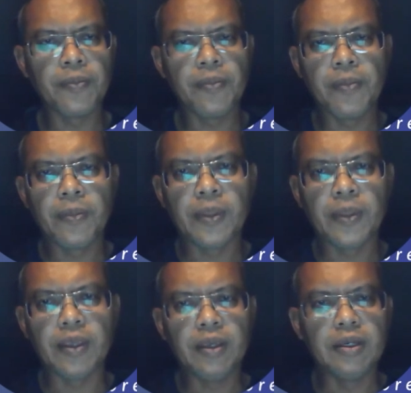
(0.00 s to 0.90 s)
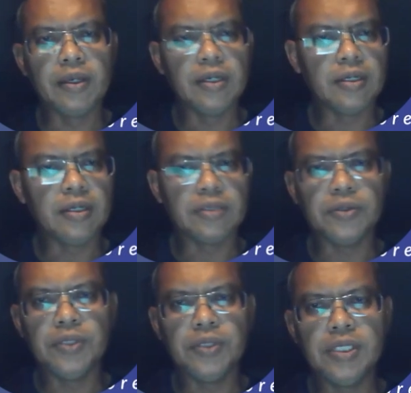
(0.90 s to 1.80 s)
Okay. So this
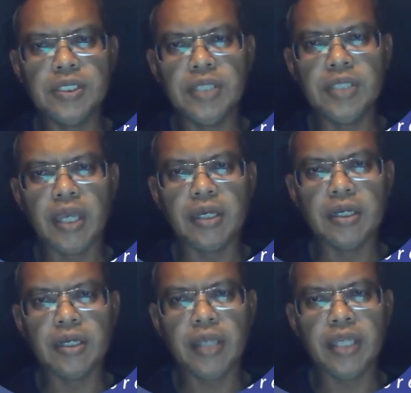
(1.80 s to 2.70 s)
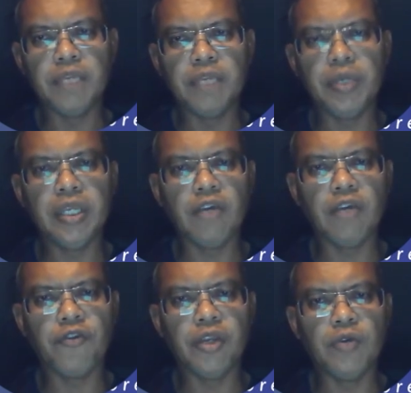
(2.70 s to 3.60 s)
is the angle at the beginning of fadeaway
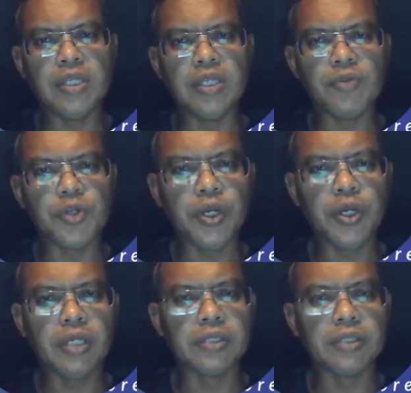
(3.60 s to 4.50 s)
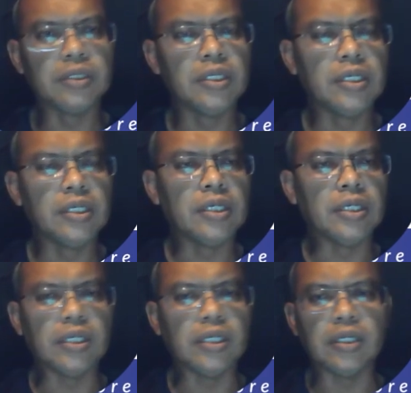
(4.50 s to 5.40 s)
jump shot
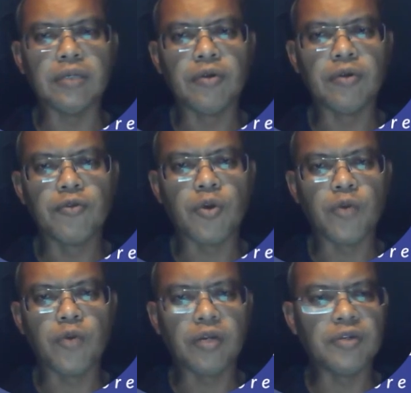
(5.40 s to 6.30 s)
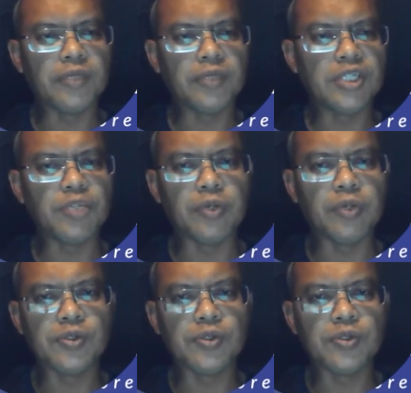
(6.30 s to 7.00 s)
from one of the participants also.